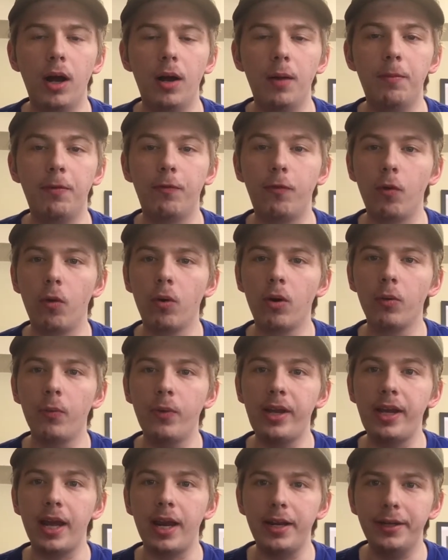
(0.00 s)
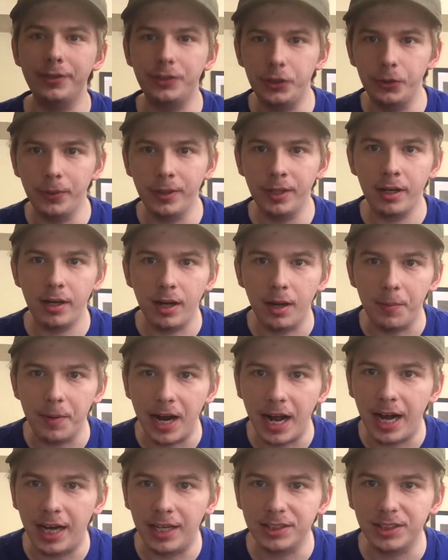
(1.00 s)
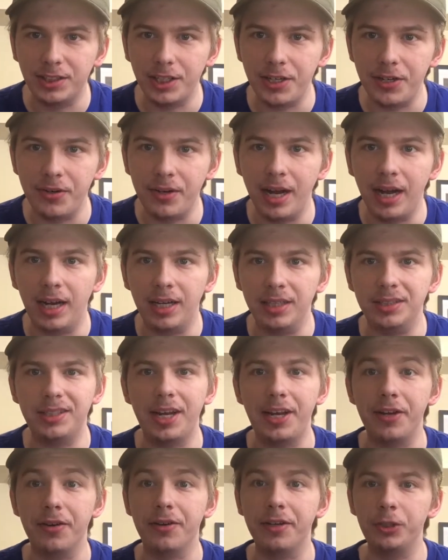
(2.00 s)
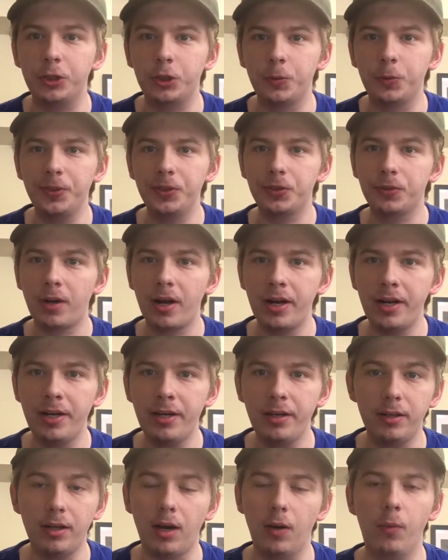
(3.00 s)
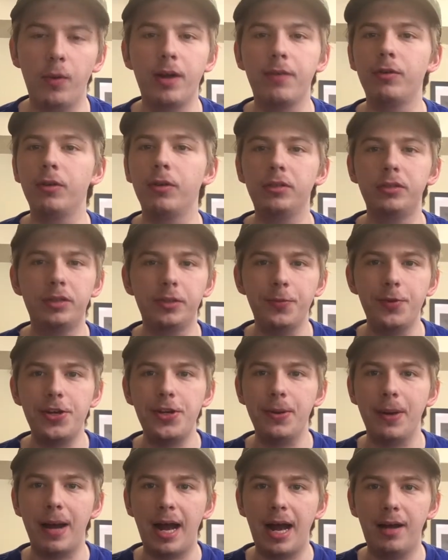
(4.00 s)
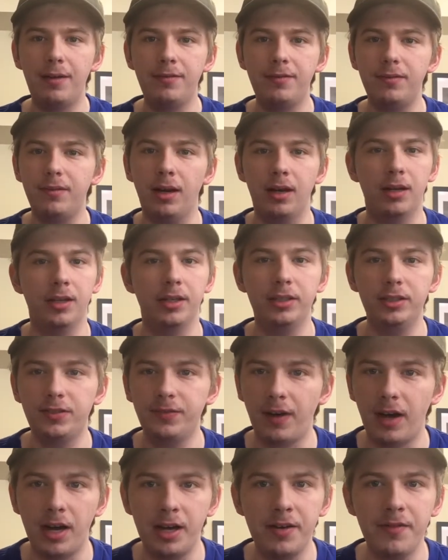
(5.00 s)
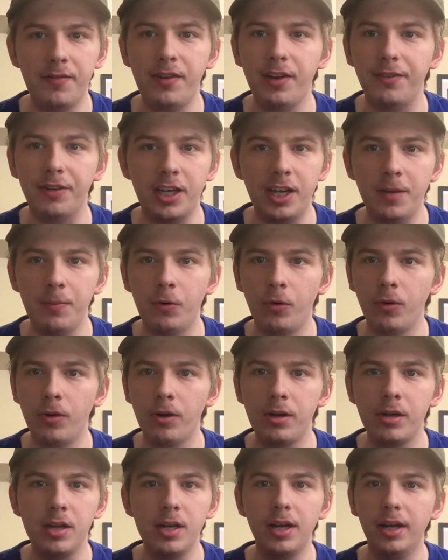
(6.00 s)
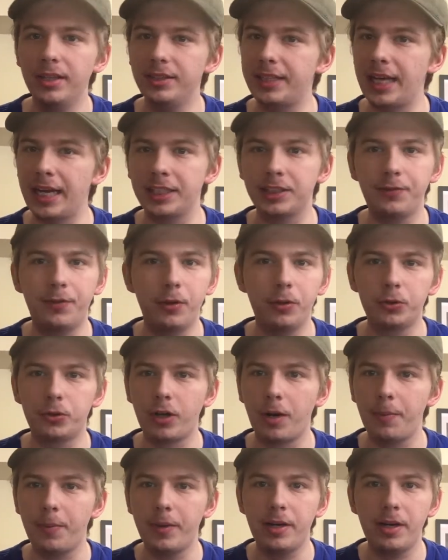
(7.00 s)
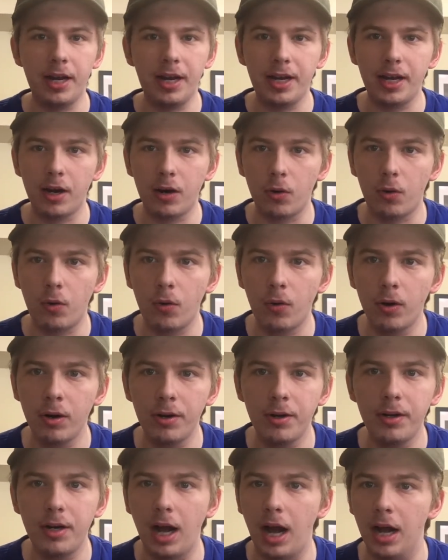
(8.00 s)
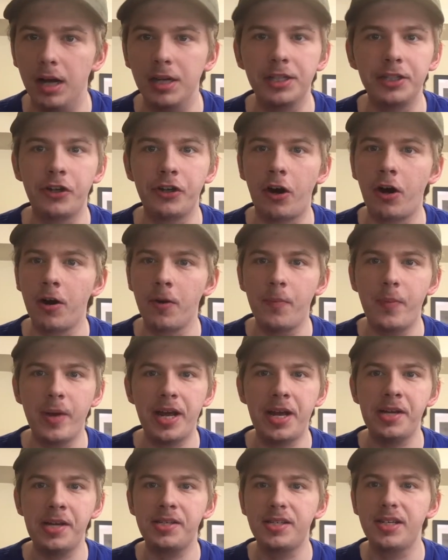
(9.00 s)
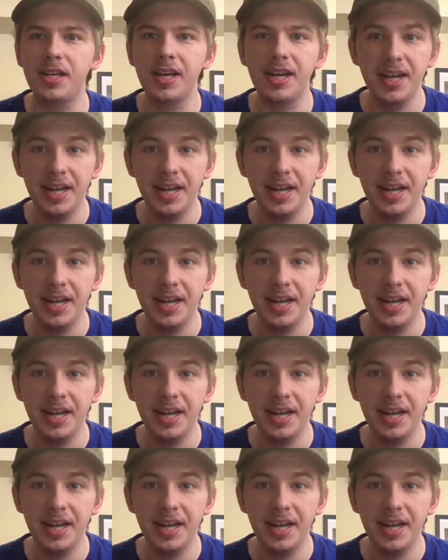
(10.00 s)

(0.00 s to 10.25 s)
Before we get into it, I'm going to ask that you guys get your instruments ready. Whatever instrument you have is fine. If you have a keyboard, saxophone, trumpet, any kind of horn, guitar, bass,